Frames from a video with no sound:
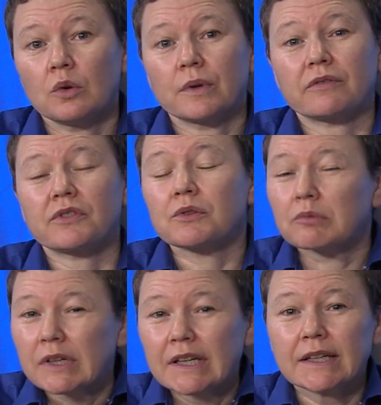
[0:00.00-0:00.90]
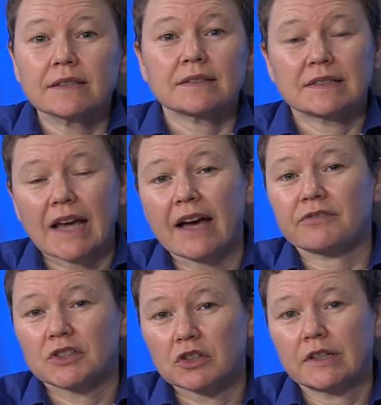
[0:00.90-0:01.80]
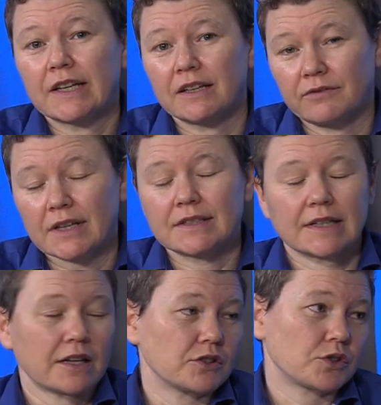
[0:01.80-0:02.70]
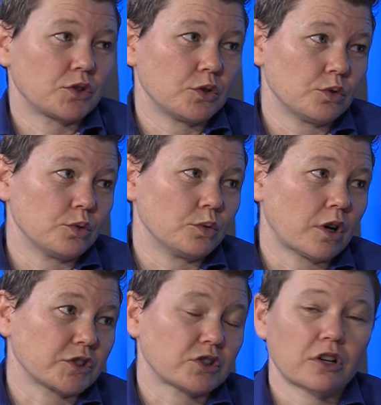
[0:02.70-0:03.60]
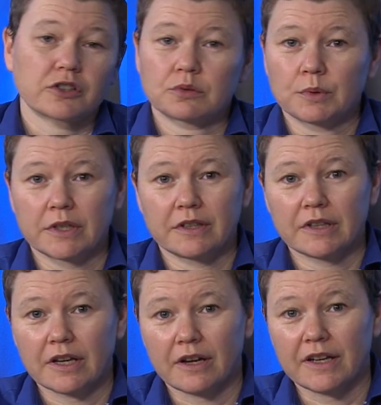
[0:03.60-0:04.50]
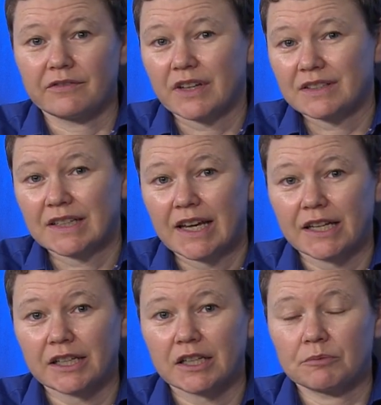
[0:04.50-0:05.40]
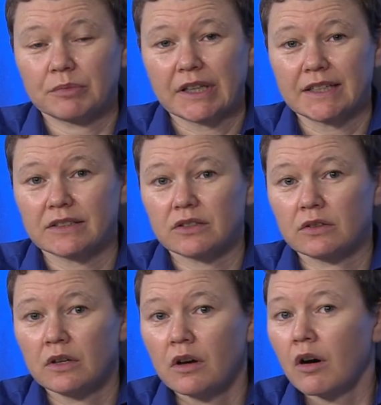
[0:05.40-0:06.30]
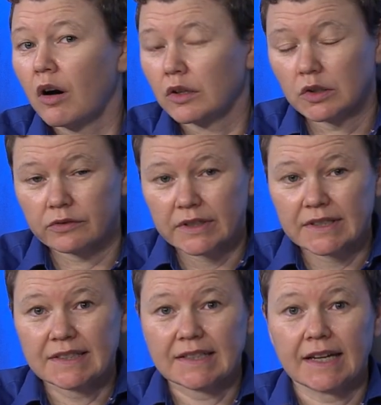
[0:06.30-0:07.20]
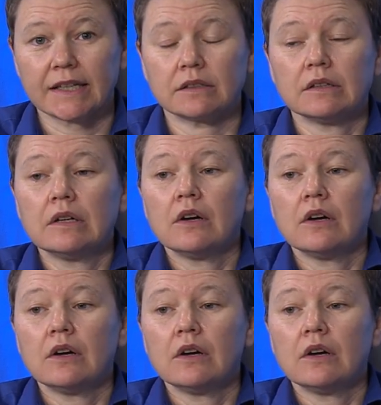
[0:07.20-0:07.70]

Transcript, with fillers: We have 3 staff attorney investigators who are charged with investigating complaints all over the state.